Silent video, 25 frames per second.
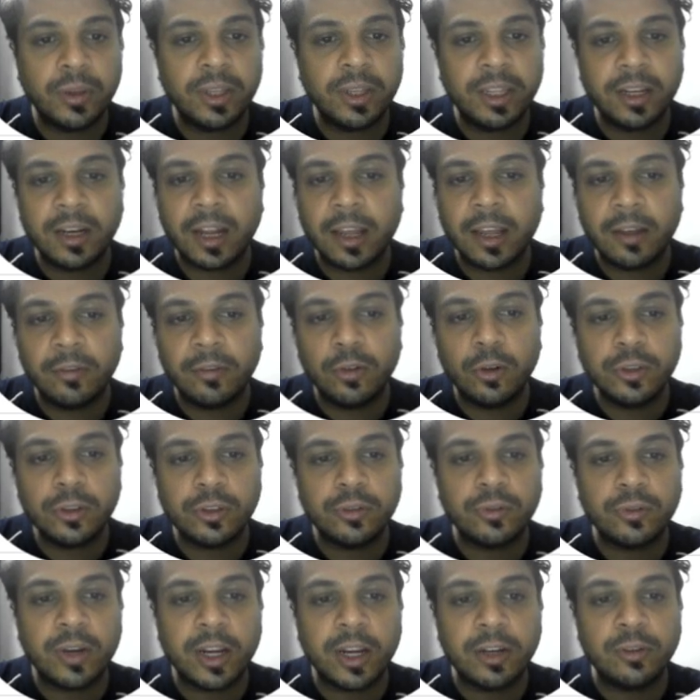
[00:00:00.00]
with it. I have
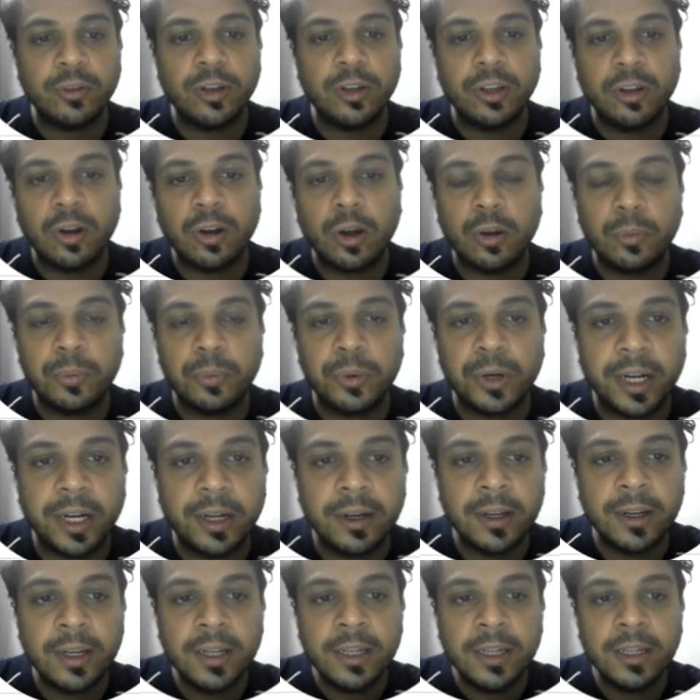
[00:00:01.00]
also tried to
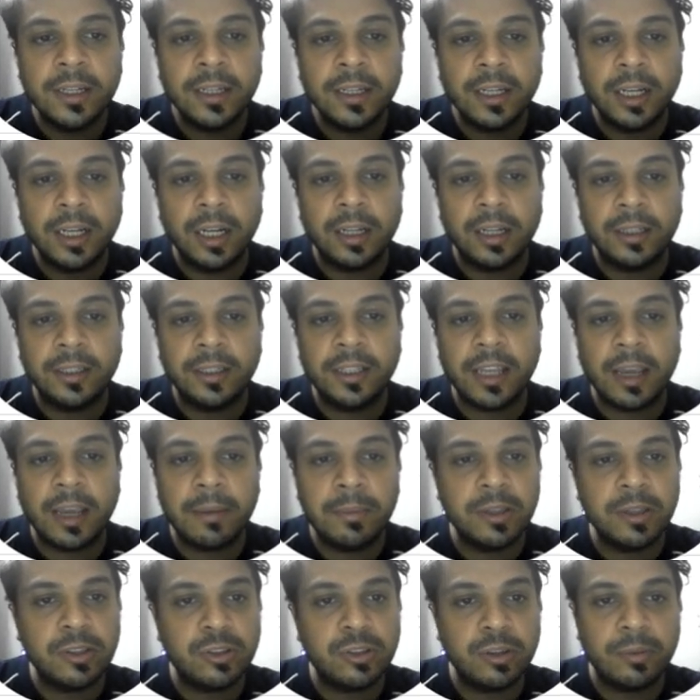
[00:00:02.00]
incorporate the
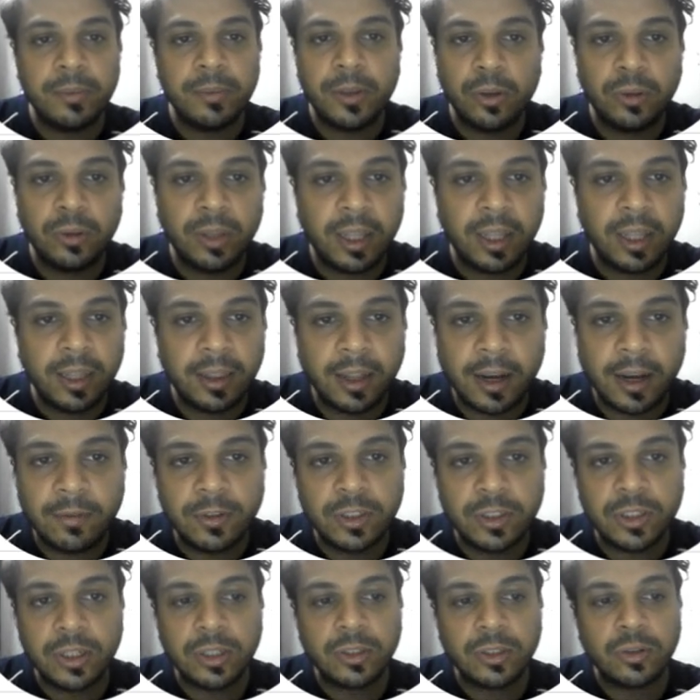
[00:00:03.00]
ABS-CBO thing that I
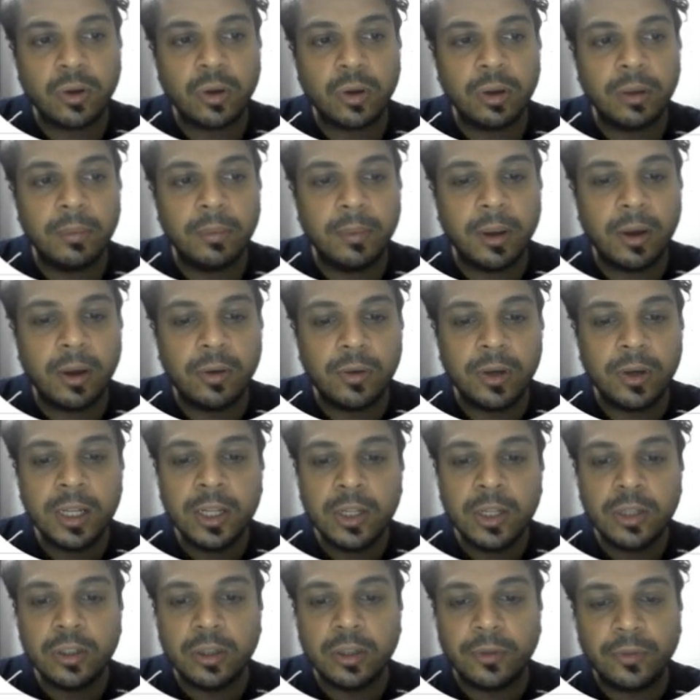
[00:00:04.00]
was just talking about.
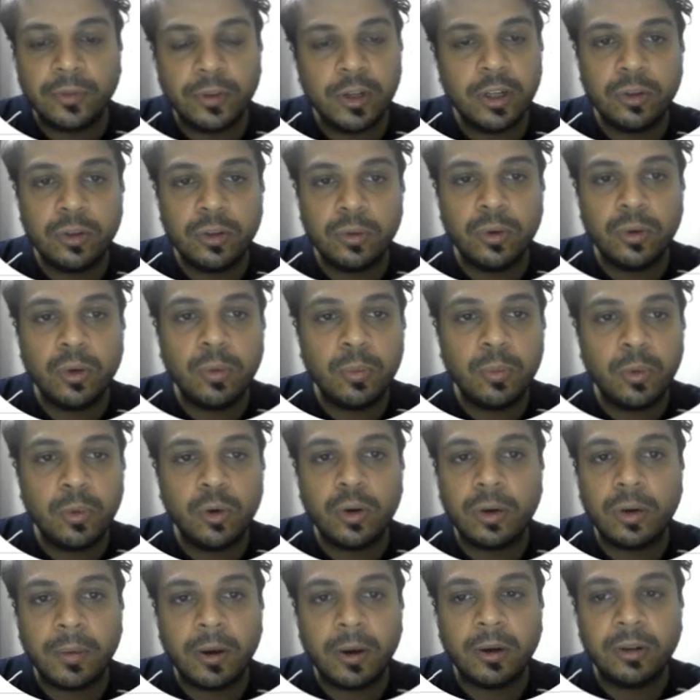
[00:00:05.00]
So if you need to know
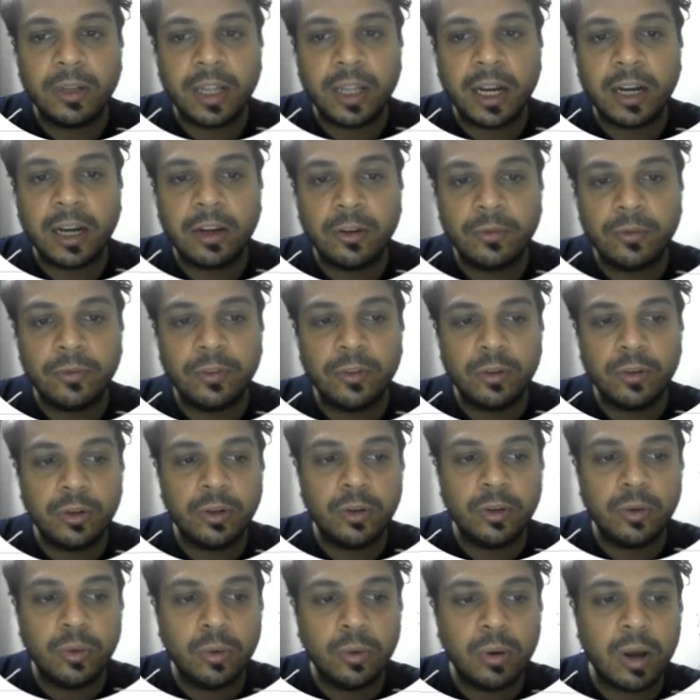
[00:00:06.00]
more about that, if you
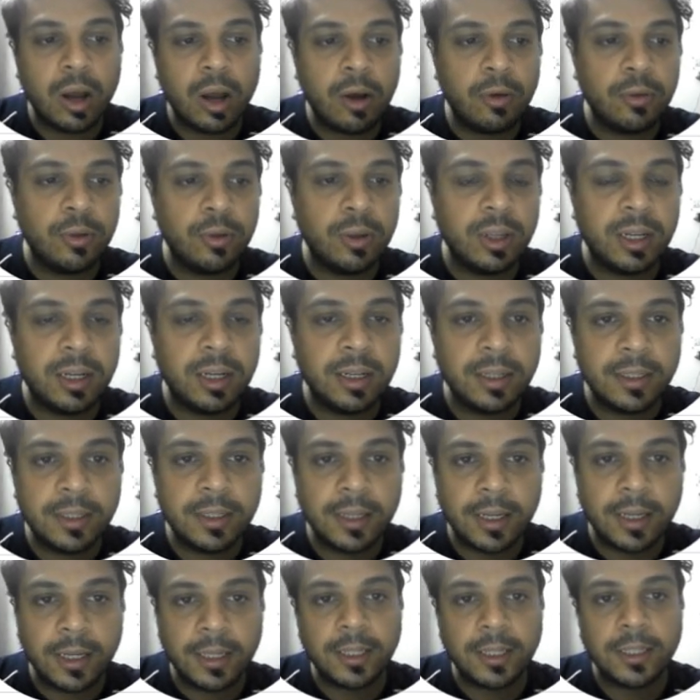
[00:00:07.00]
need to know how you can
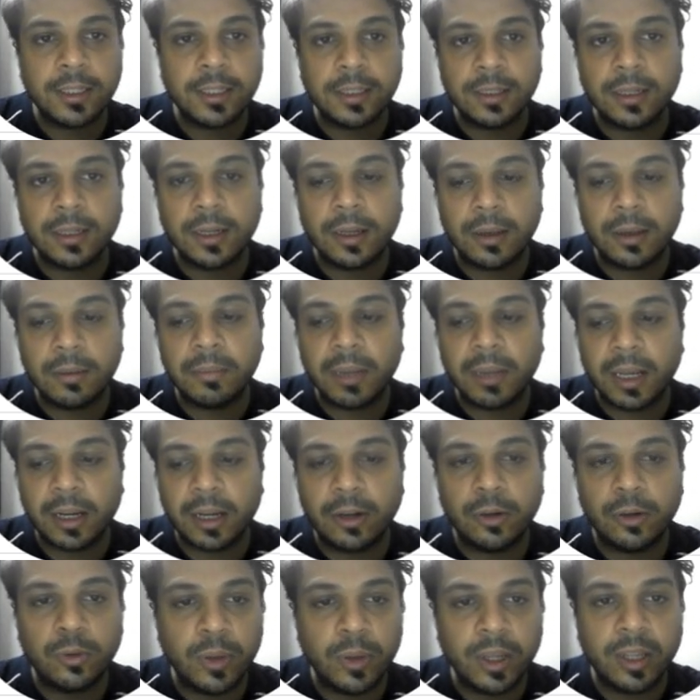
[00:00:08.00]
just
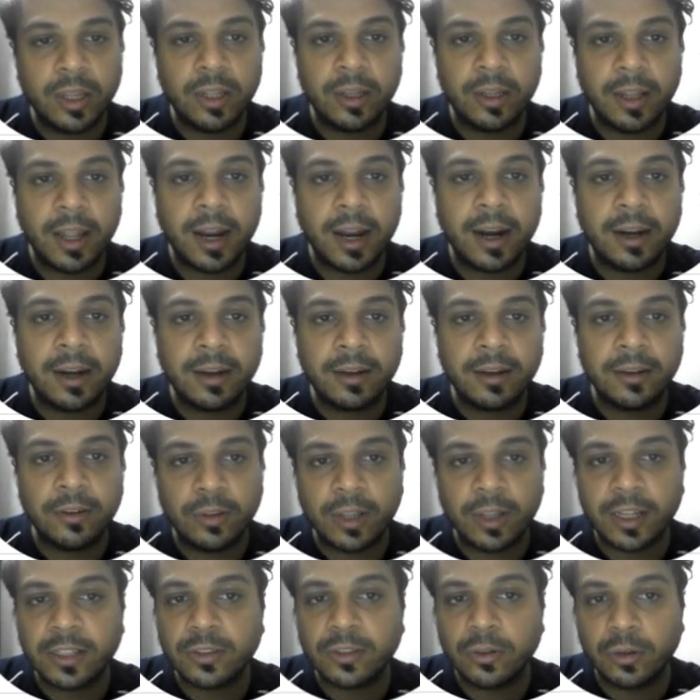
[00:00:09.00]
make a tweak in that,
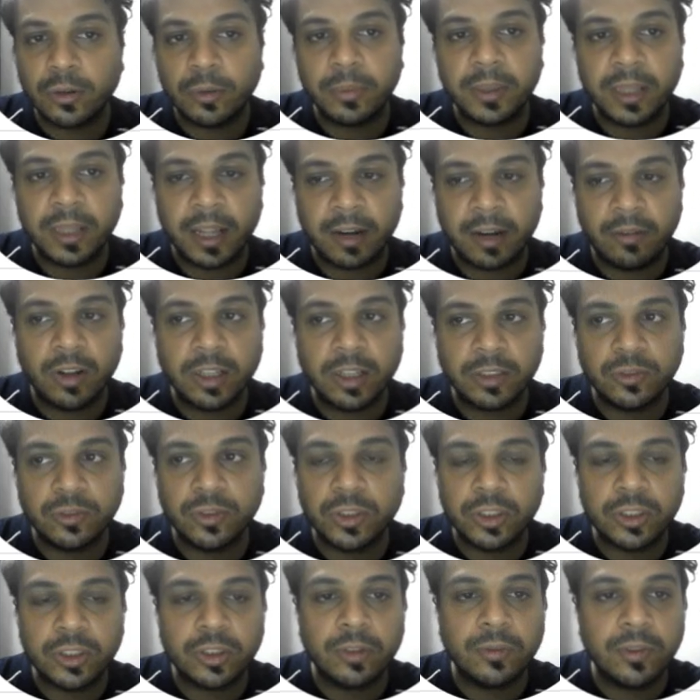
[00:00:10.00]
that's going to be the advanced
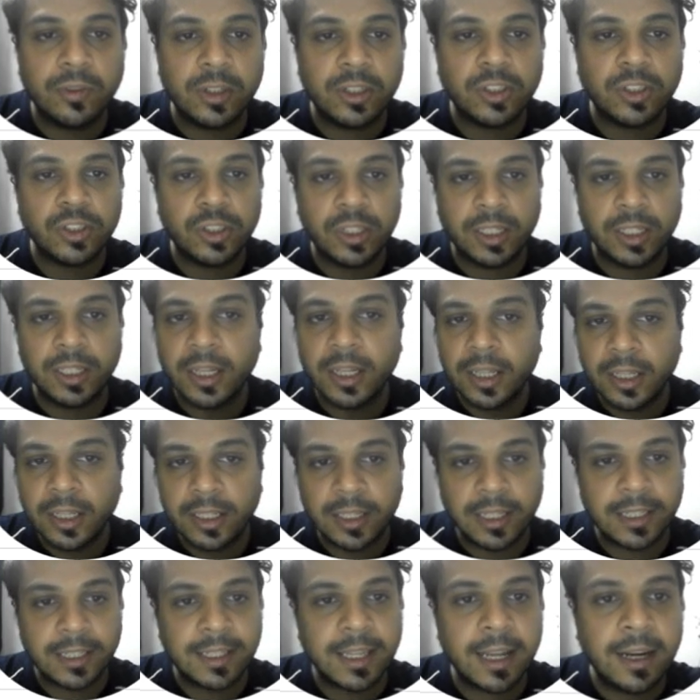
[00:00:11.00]
version of this sheet.
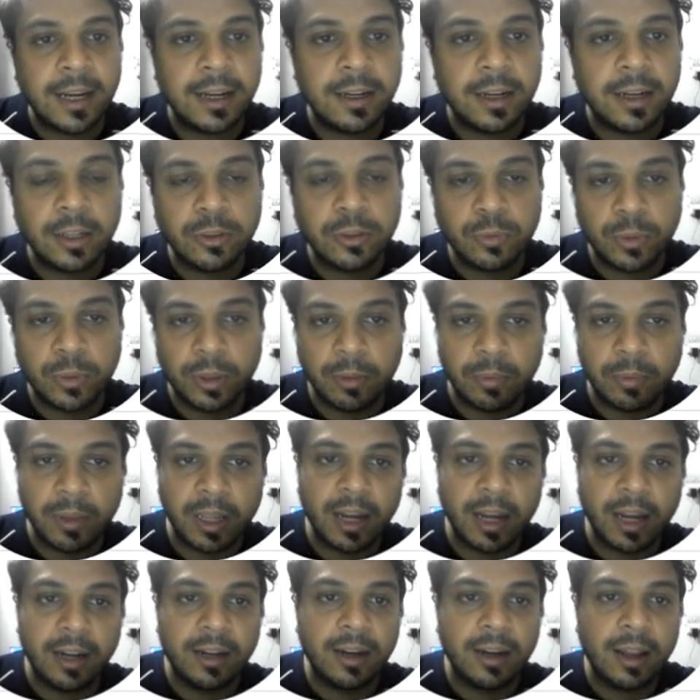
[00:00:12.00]
Just get in touch with
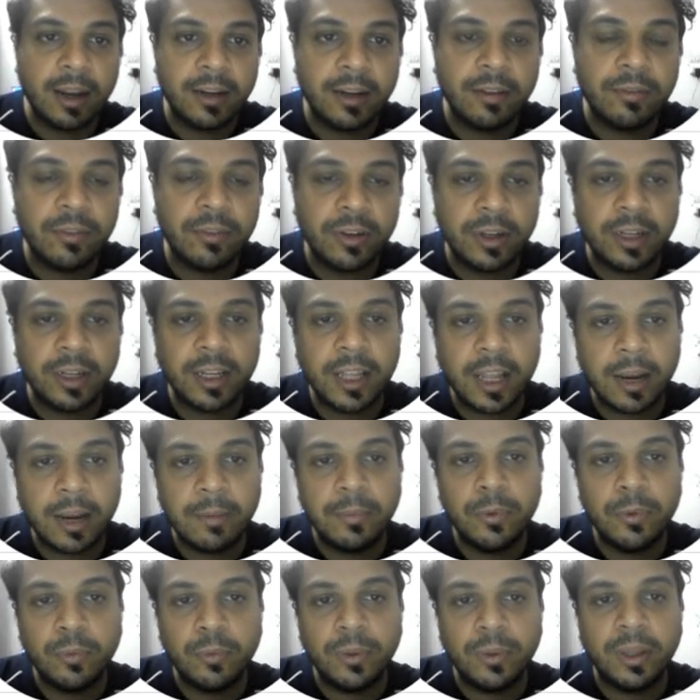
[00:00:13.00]
me. I'll definitely
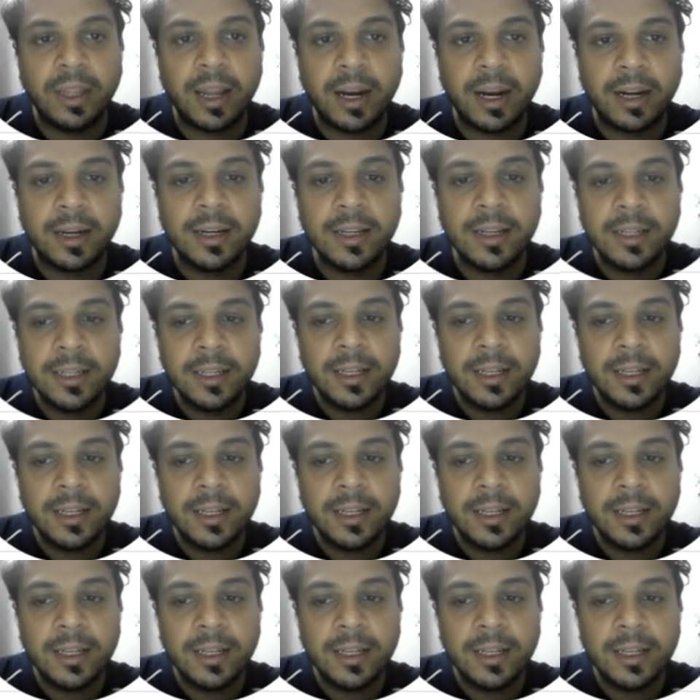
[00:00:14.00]
help you with that.